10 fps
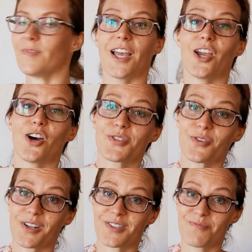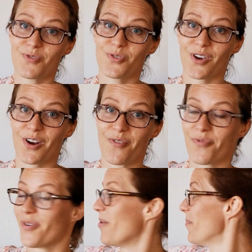I also got some new yarn
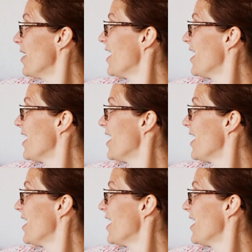from